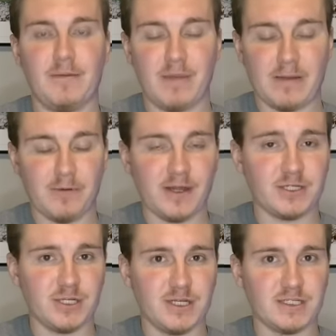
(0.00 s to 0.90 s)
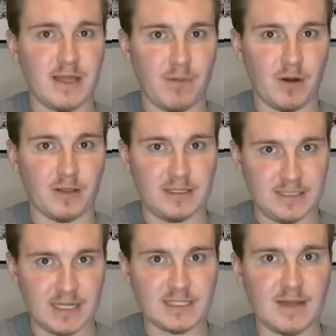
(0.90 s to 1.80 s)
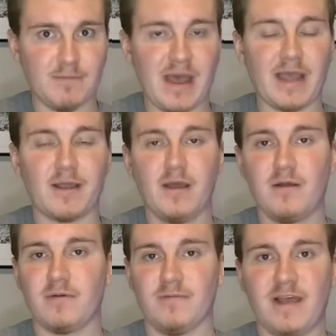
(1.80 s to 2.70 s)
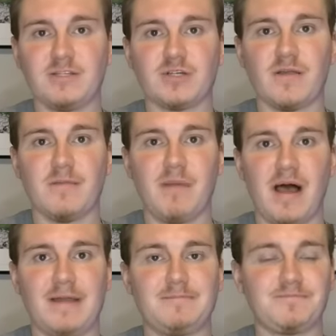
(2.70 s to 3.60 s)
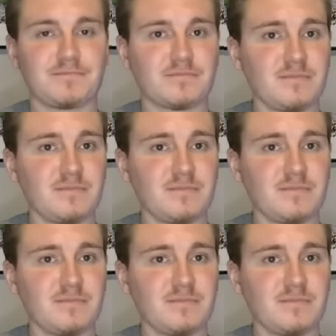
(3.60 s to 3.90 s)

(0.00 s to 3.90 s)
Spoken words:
But my prediction is that Bartlett does come back. Revenge on the mind.